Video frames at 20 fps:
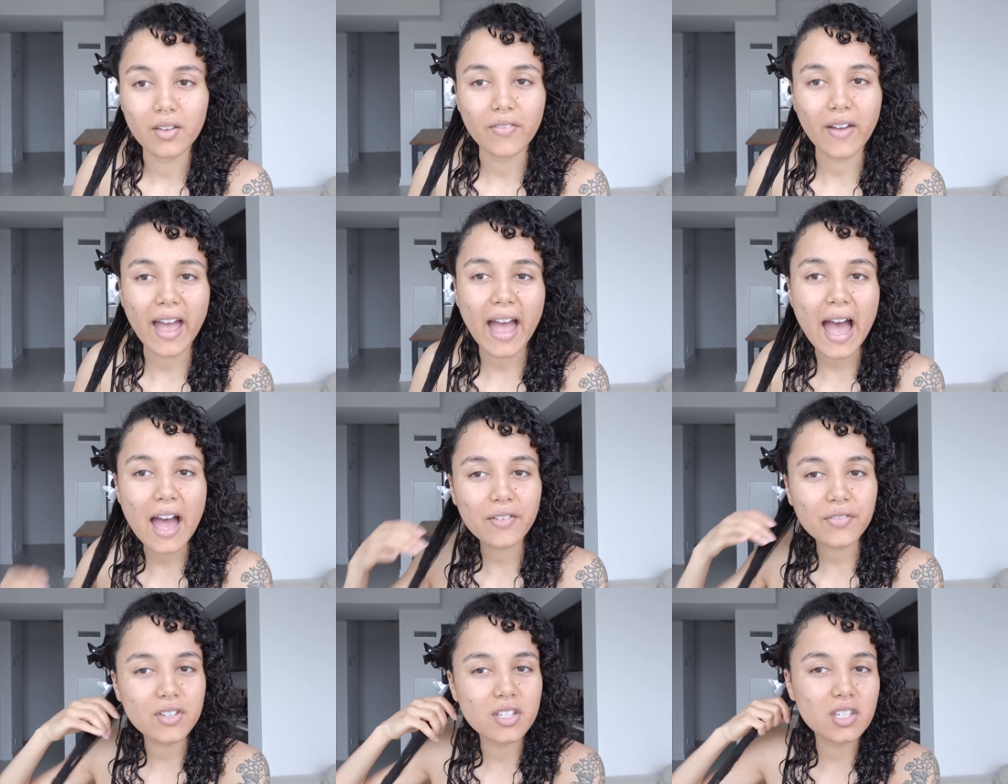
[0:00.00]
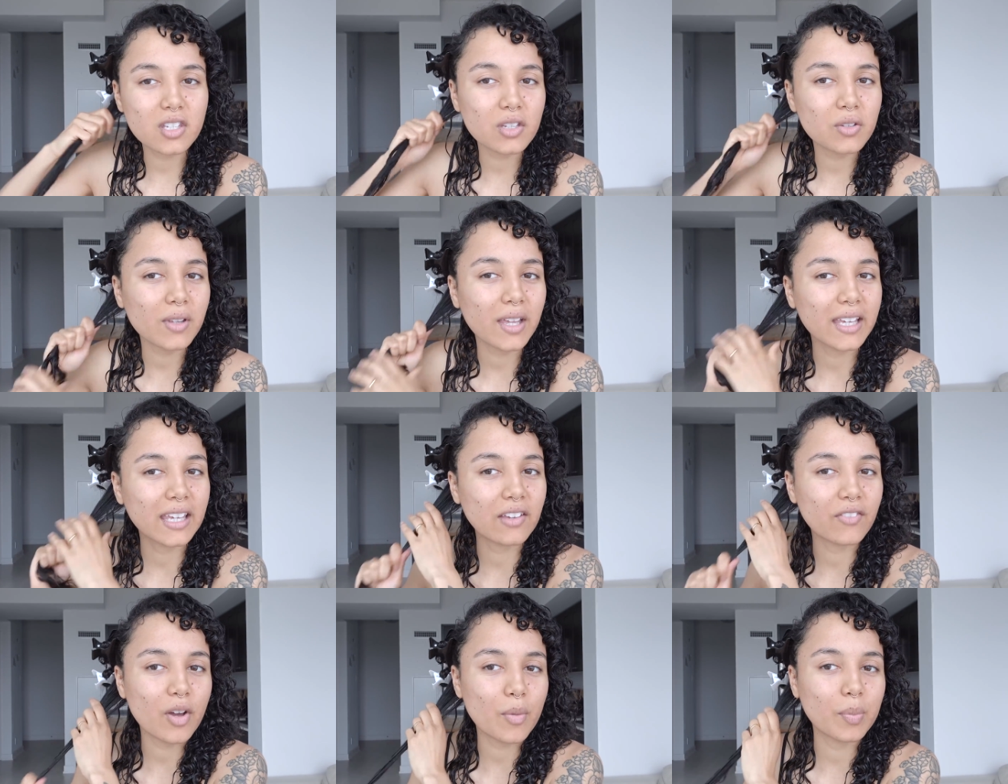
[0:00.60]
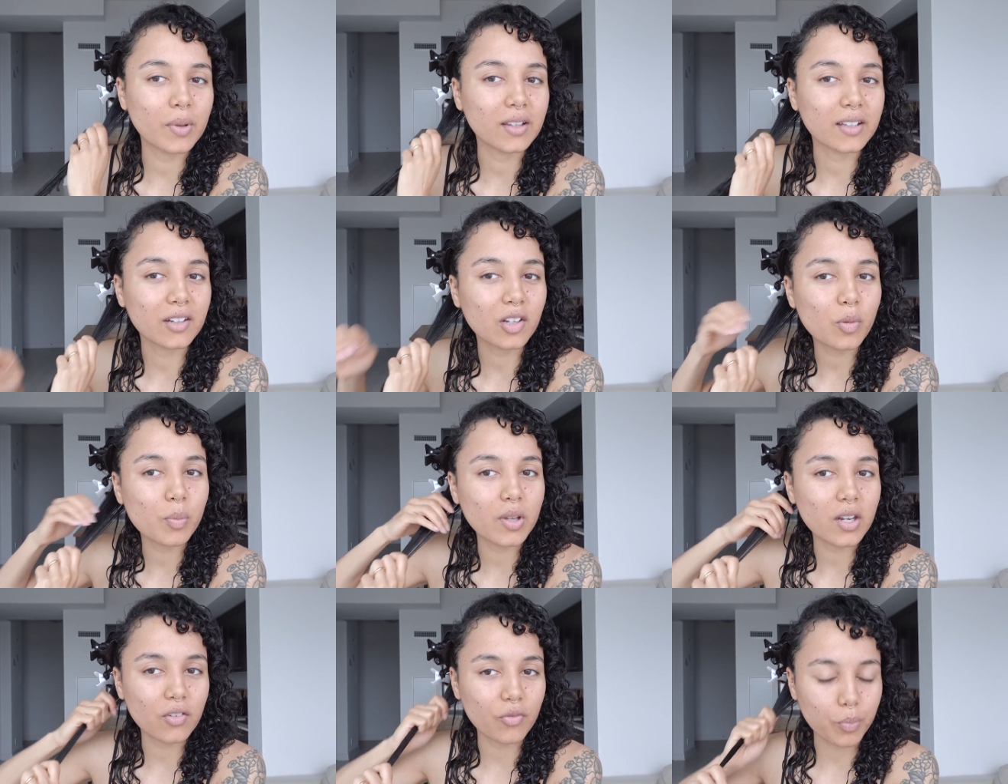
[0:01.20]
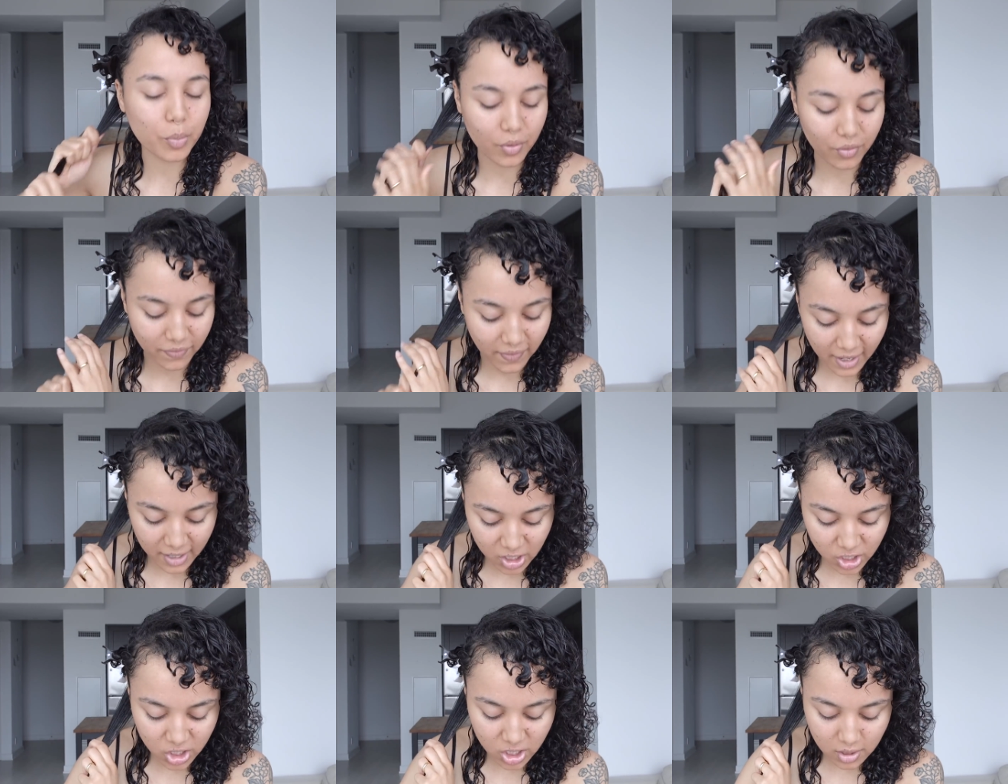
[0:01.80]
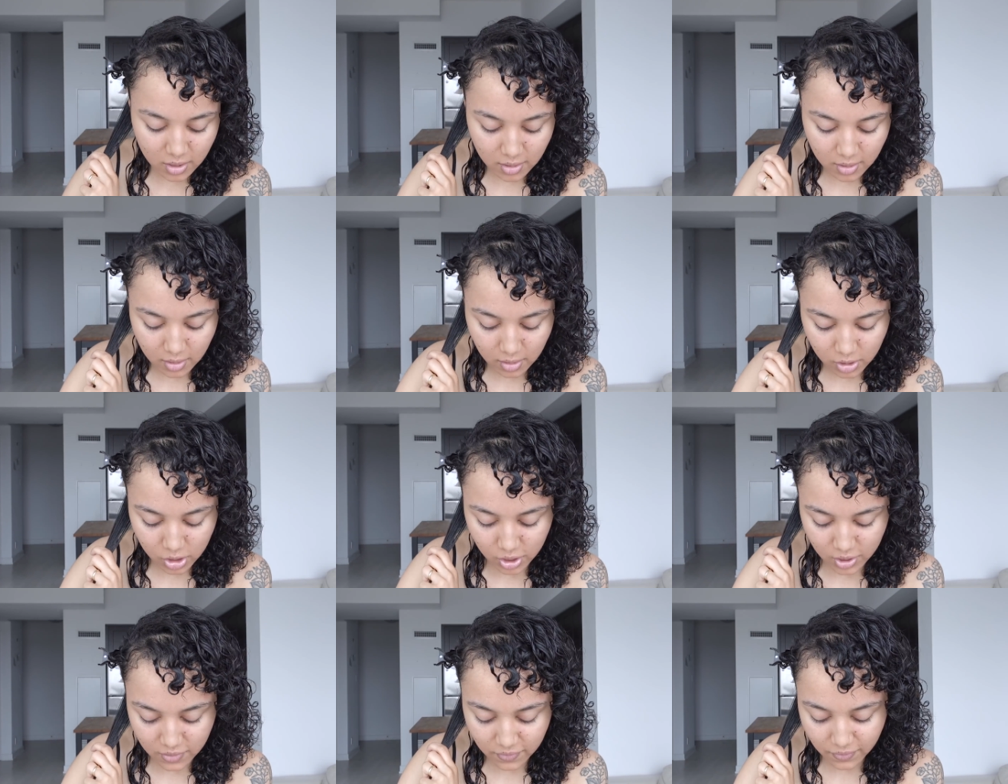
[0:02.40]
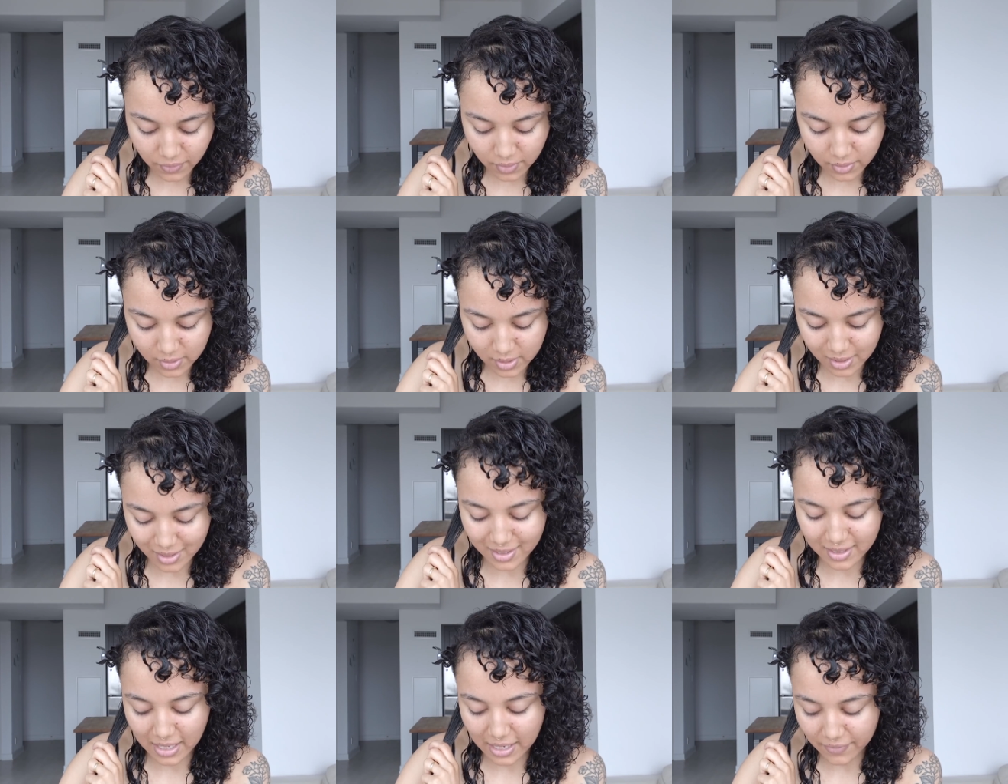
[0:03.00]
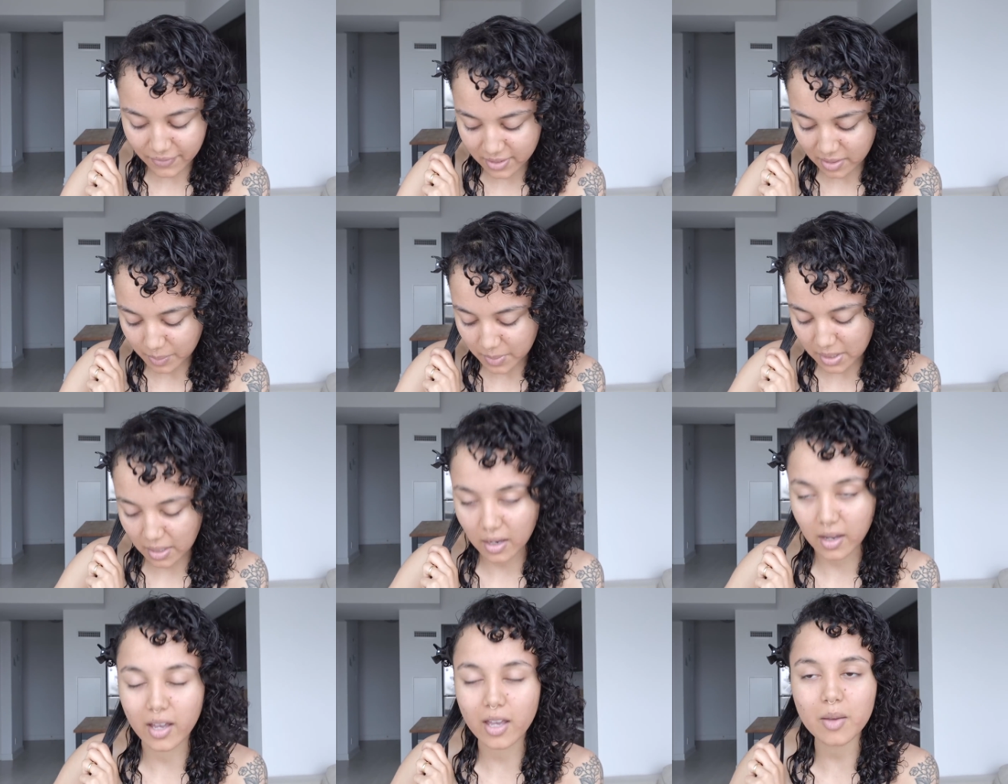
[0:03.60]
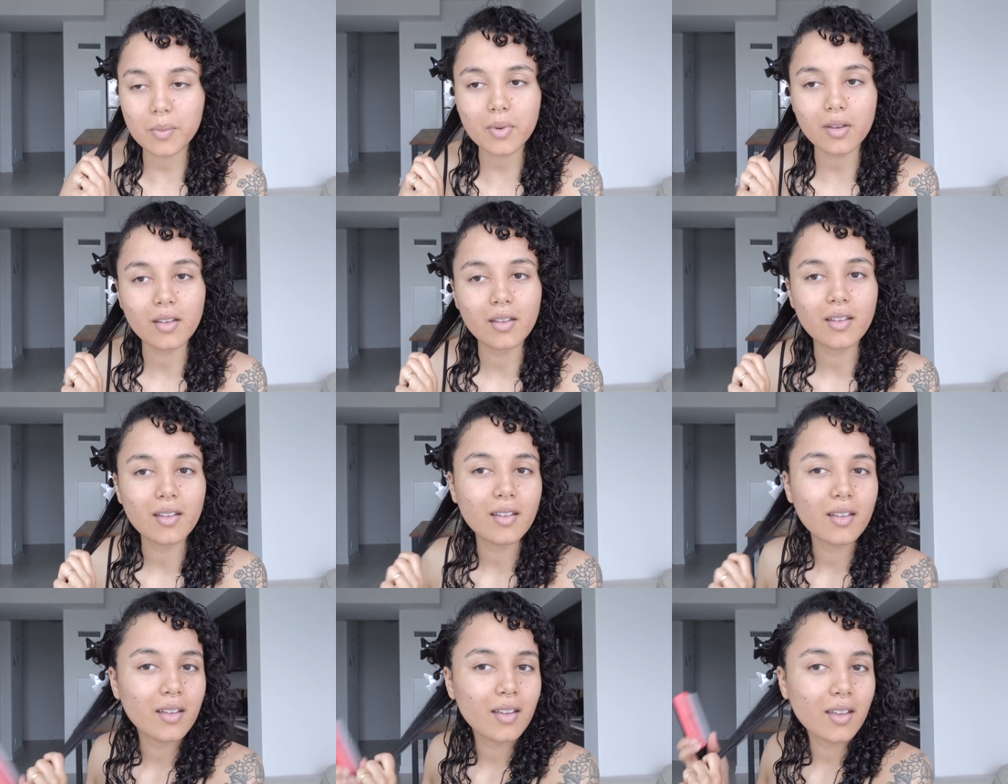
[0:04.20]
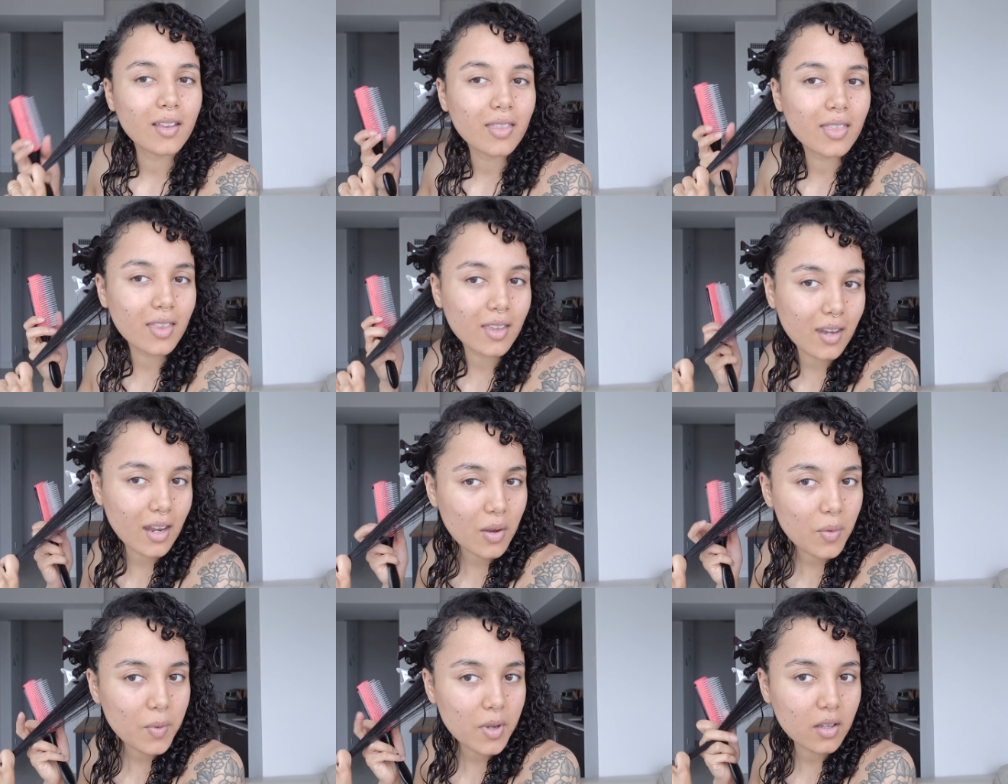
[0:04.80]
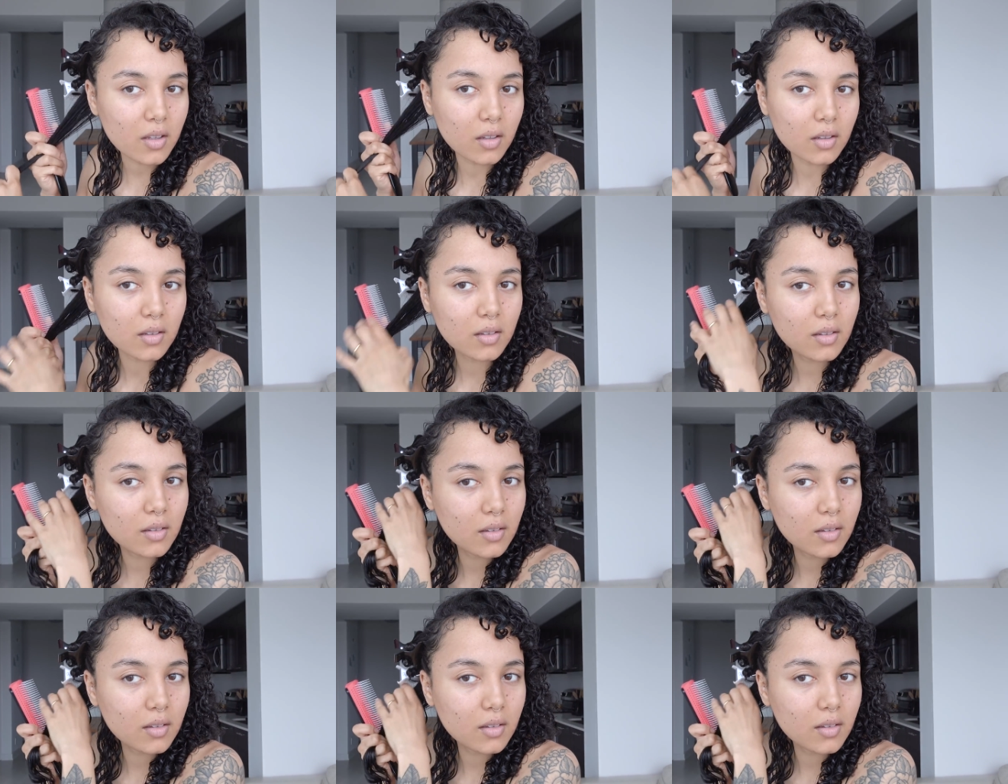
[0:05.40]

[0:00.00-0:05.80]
If I have to like give up a little bit of perfection just to save some time, then I will.